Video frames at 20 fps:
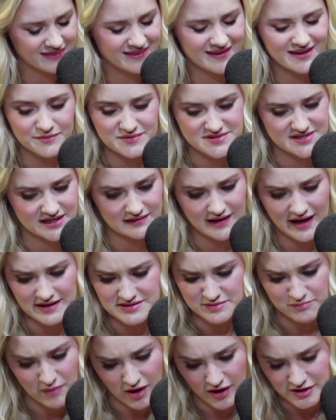think it was like
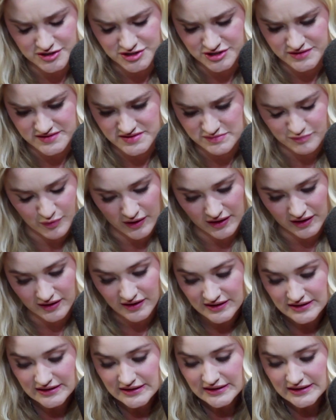last March at this point.